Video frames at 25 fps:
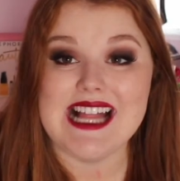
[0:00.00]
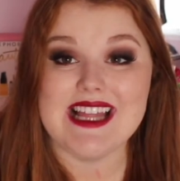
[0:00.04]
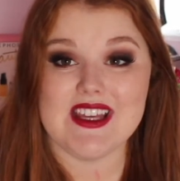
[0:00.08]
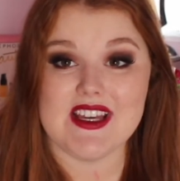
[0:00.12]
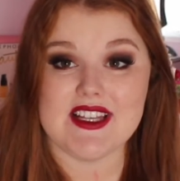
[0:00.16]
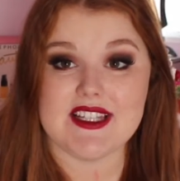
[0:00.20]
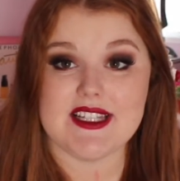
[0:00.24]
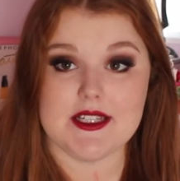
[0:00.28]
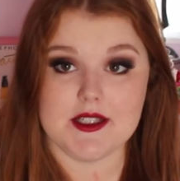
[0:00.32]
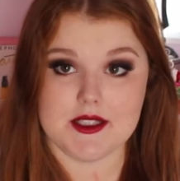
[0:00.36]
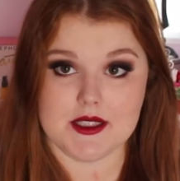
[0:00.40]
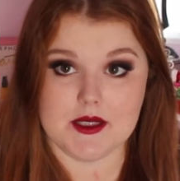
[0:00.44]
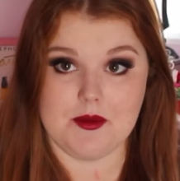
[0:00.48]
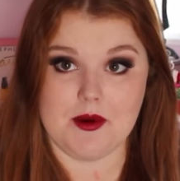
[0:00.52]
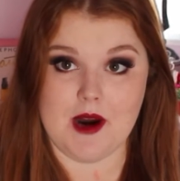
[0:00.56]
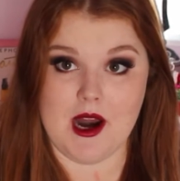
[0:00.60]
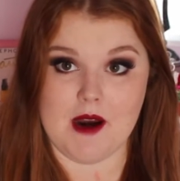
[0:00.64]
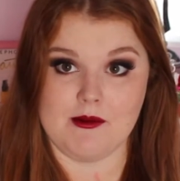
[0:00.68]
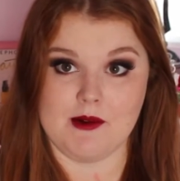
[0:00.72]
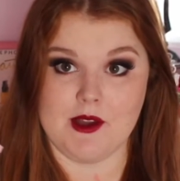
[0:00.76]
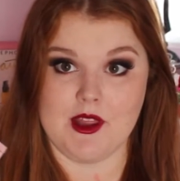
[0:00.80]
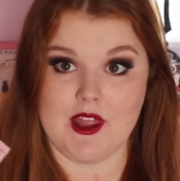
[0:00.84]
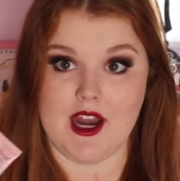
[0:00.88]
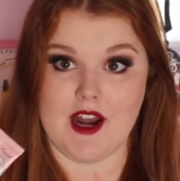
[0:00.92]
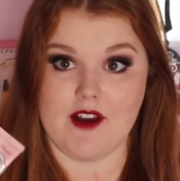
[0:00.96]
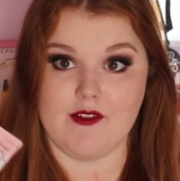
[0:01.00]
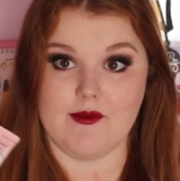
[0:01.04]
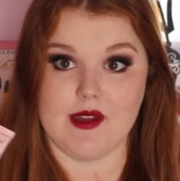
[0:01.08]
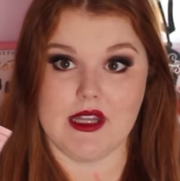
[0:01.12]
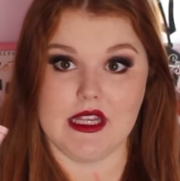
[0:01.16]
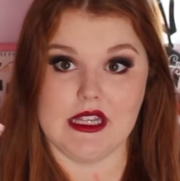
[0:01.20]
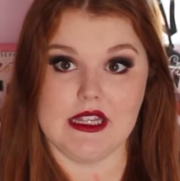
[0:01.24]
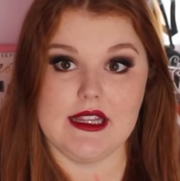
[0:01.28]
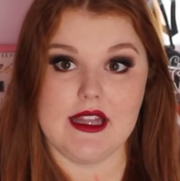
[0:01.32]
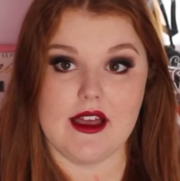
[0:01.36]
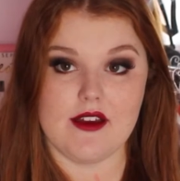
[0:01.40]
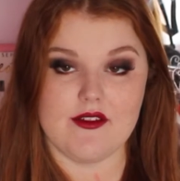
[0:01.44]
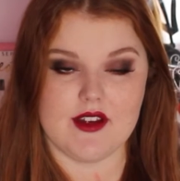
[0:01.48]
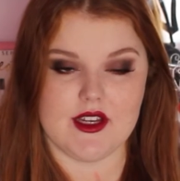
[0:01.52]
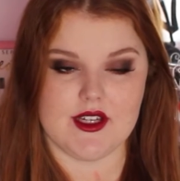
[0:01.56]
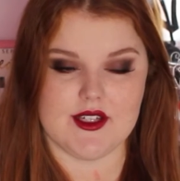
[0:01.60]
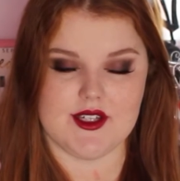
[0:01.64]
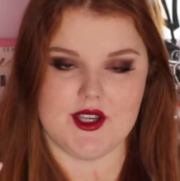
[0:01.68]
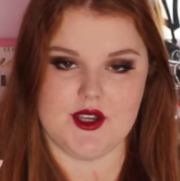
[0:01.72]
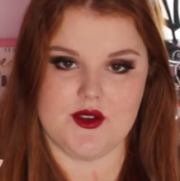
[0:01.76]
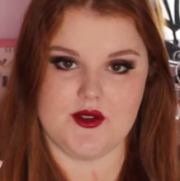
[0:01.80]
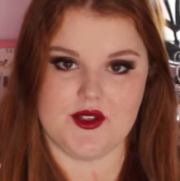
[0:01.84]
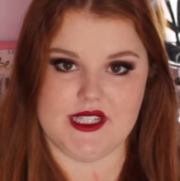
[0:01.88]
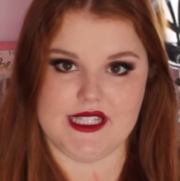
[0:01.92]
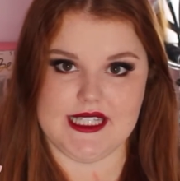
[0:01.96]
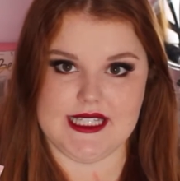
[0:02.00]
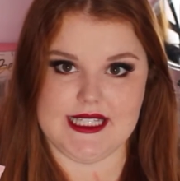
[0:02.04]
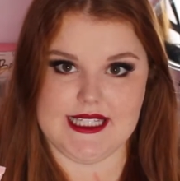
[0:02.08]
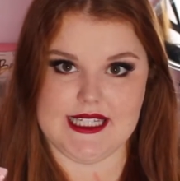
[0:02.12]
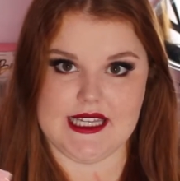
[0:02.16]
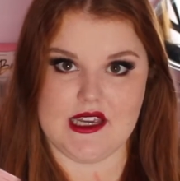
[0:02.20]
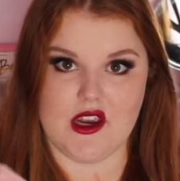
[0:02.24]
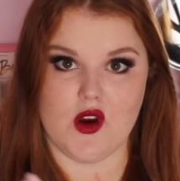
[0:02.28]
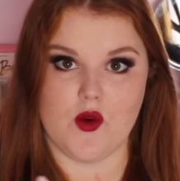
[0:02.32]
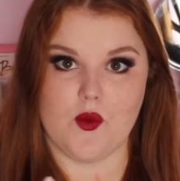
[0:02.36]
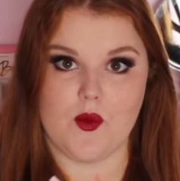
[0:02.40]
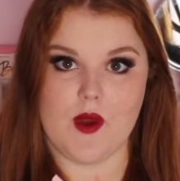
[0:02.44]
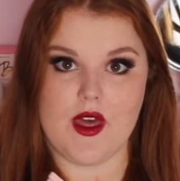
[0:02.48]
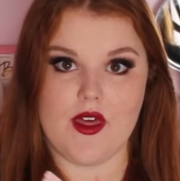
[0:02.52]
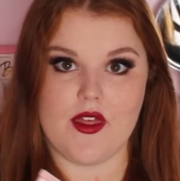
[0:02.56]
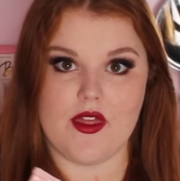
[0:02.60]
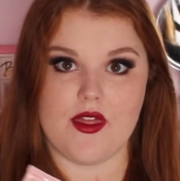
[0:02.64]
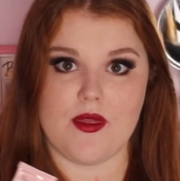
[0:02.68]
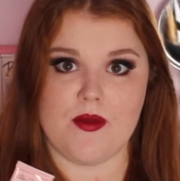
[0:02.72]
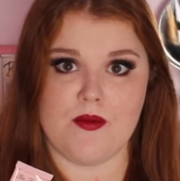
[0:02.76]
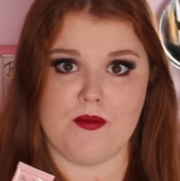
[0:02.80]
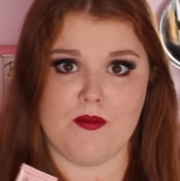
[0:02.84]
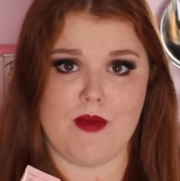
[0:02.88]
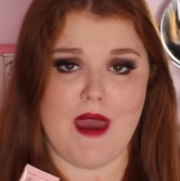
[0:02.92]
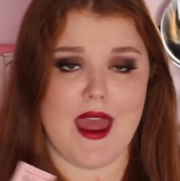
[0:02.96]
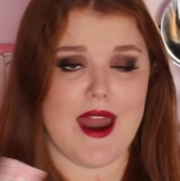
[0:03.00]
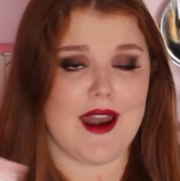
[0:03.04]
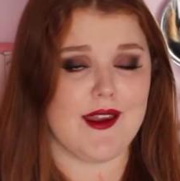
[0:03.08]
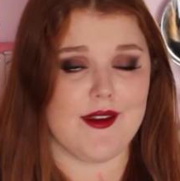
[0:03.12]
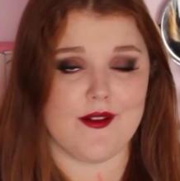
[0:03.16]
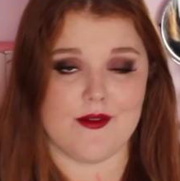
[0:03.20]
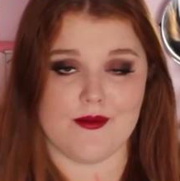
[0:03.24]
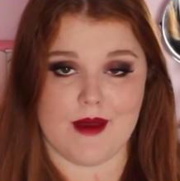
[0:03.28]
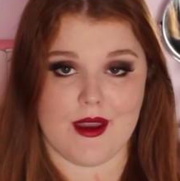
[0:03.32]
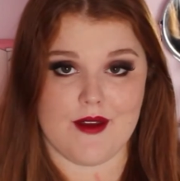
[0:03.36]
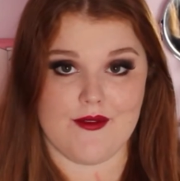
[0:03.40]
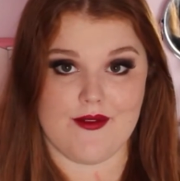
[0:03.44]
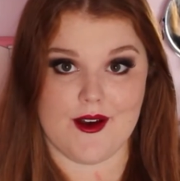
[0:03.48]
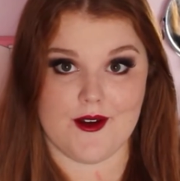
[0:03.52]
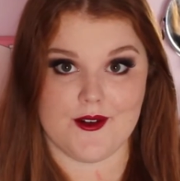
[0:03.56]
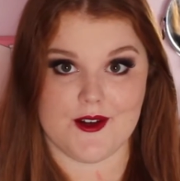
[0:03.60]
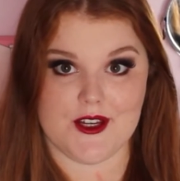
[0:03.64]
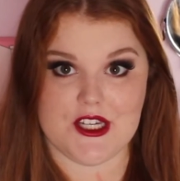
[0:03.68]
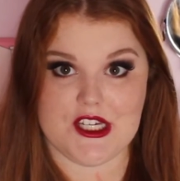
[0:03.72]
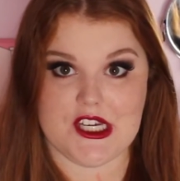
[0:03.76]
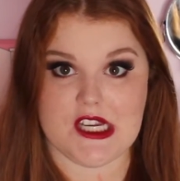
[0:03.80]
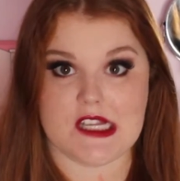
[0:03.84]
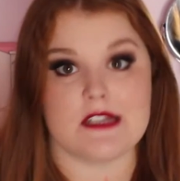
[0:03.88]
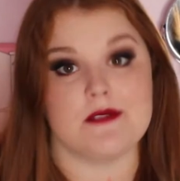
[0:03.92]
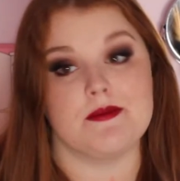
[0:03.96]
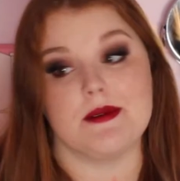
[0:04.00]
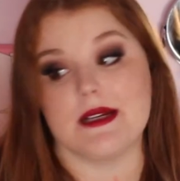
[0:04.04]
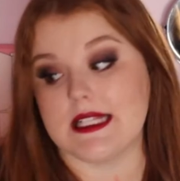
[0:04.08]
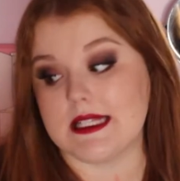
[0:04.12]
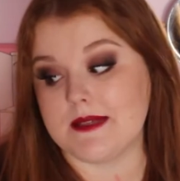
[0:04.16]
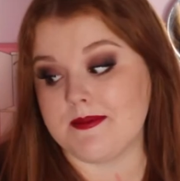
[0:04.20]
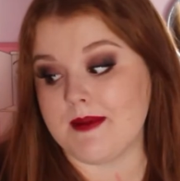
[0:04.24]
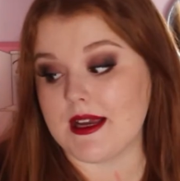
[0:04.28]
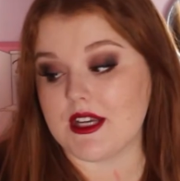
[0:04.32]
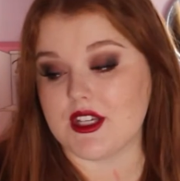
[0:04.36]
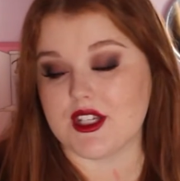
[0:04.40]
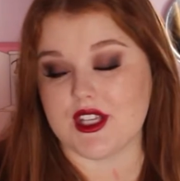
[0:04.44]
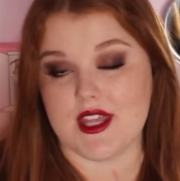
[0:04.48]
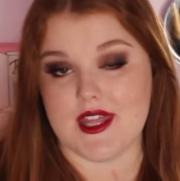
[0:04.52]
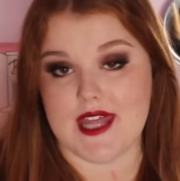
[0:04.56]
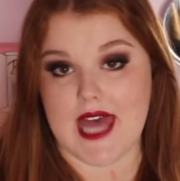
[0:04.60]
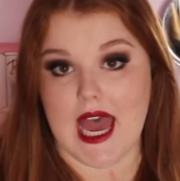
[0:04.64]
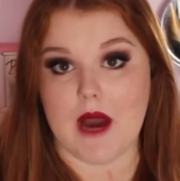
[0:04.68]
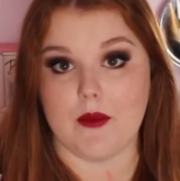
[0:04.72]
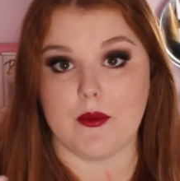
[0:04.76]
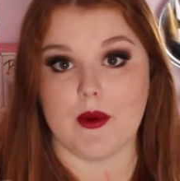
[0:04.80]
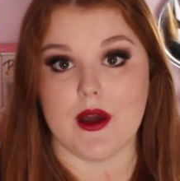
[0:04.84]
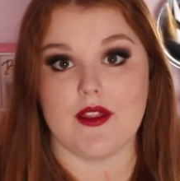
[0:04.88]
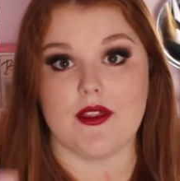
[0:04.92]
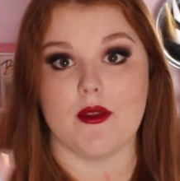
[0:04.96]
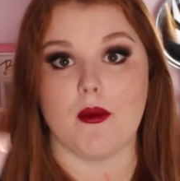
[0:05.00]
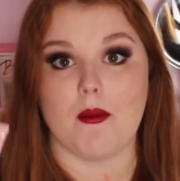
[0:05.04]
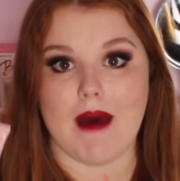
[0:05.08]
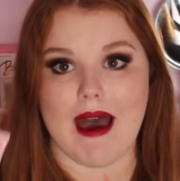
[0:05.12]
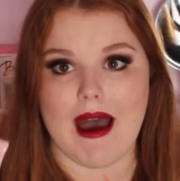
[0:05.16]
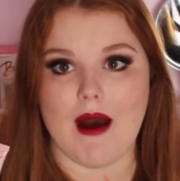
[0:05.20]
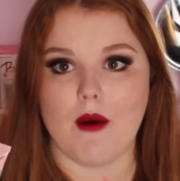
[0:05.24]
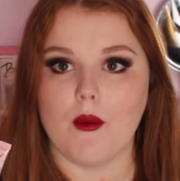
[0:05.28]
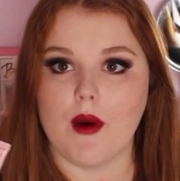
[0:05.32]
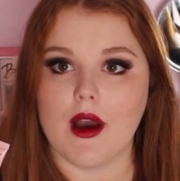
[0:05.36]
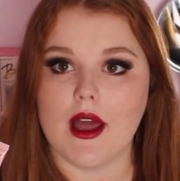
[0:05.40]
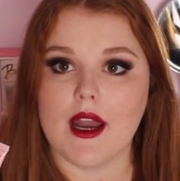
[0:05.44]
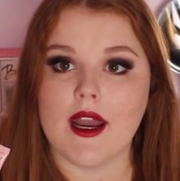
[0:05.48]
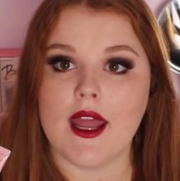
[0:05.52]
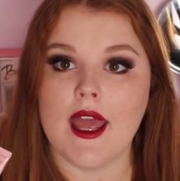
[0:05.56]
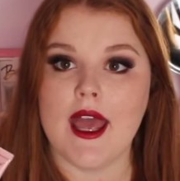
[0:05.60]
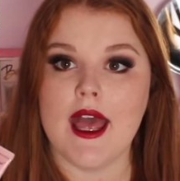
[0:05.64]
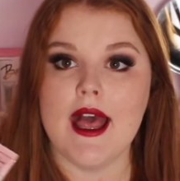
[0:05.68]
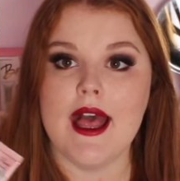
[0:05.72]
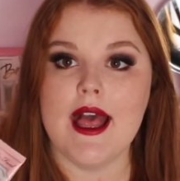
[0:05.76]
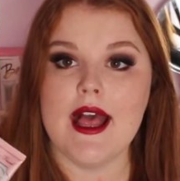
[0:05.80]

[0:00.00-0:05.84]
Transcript: This is the primer that I've been loving to use this year with any of my foundations, but especially that one, the matte one.